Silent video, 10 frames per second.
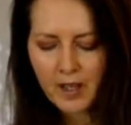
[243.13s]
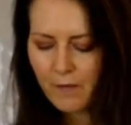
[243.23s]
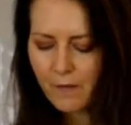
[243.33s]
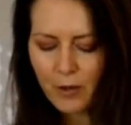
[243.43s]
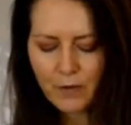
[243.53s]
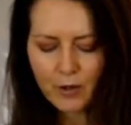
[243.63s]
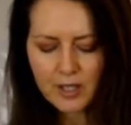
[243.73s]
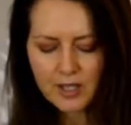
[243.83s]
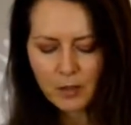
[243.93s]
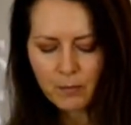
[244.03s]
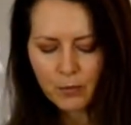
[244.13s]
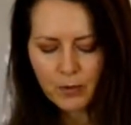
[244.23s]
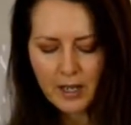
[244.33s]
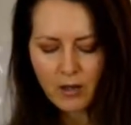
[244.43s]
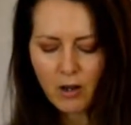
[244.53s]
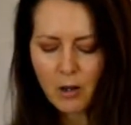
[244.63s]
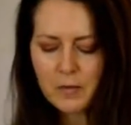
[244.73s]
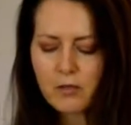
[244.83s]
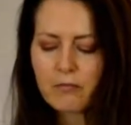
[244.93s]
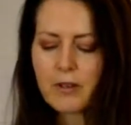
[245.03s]
Very simple. Now I'm
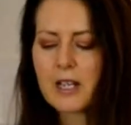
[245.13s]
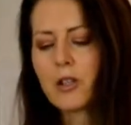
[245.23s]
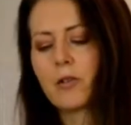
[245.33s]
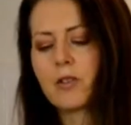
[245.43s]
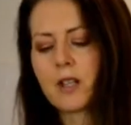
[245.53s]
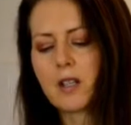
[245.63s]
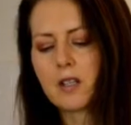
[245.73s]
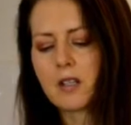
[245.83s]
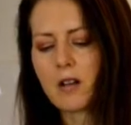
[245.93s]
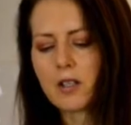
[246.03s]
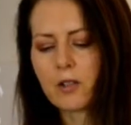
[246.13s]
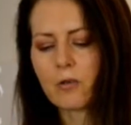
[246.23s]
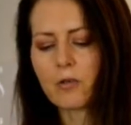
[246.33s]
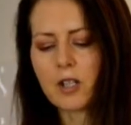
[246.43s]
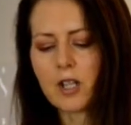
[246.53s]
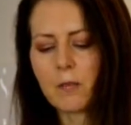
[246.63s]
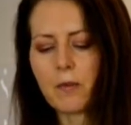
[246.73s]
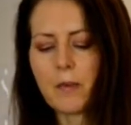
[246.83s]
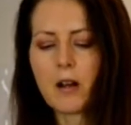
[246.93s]
just reusing, and this is a nice little good tip.